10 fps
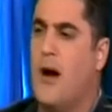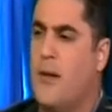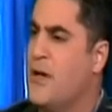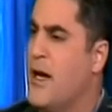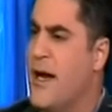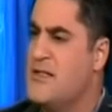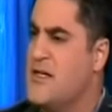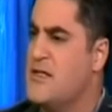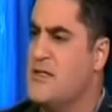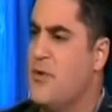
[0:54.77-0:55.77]
Carbon
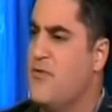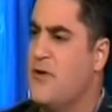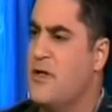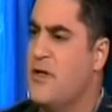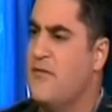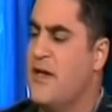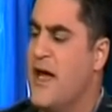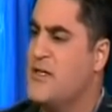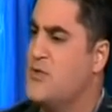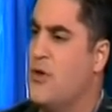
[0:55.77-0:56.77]
dioxide is a perfectly lovely
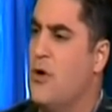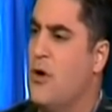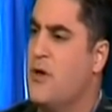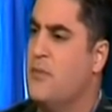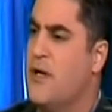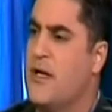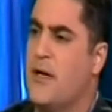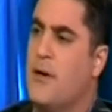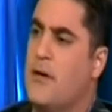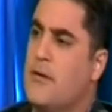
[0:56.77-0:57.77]
gas. What are you all
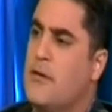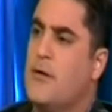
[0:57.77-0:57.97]
complaining about?